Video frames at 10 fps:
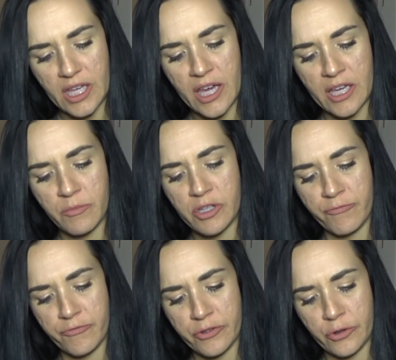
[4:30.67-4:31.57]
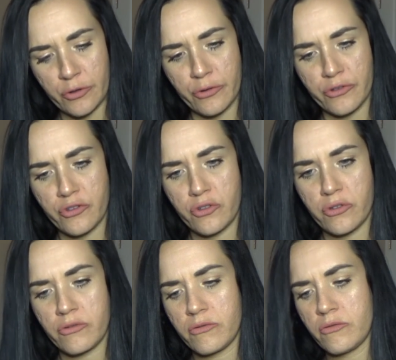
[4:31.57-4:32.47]
I'm confused.
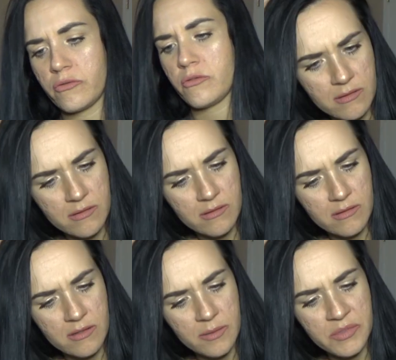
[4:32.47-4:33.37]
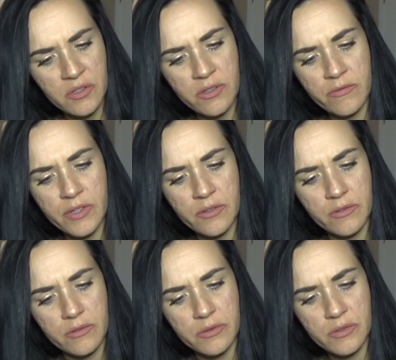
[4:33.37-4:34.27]
I'm so
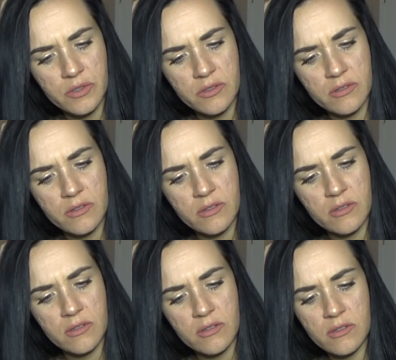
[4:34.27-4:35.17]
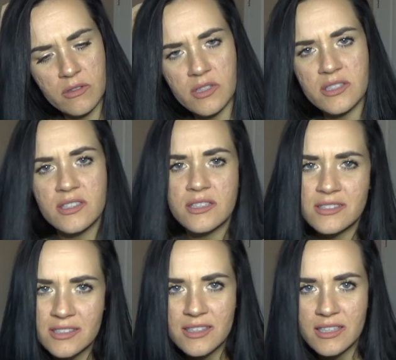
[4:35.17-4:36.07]
confused. Is
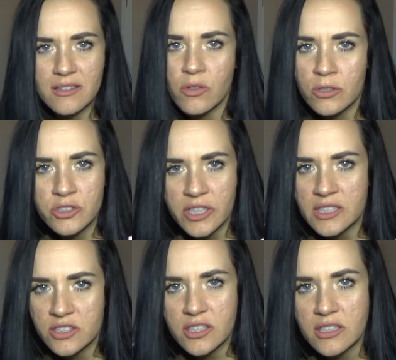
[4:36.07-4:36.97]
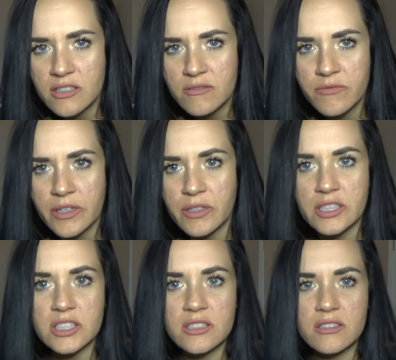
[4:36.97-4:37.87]
this like the Ultra HD
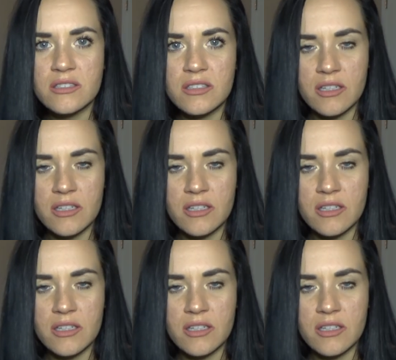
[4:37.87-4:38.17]
foundation?